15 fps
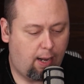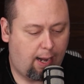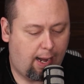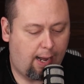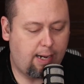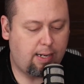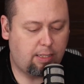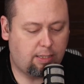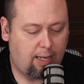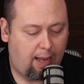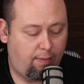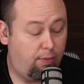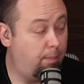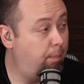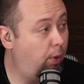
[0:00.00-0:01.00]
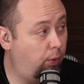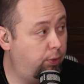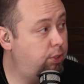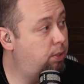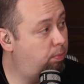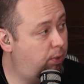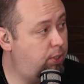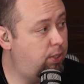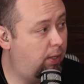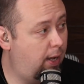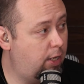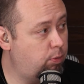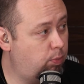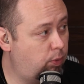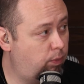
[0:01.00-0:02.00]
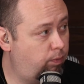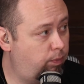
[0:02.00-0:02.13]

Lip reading: I need to have the boldness to preach the gospel.